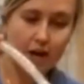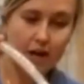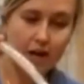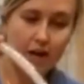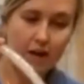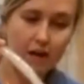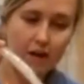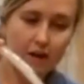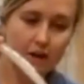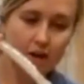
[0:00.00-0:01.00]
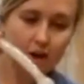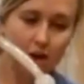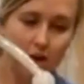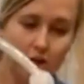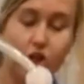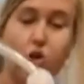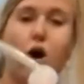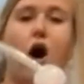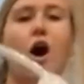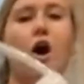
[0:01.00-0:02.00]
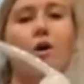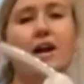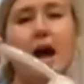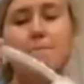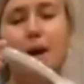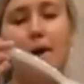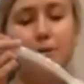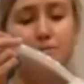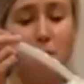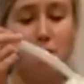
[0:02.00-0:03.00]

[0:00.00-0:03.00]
Ready? Two. Oh, and I popped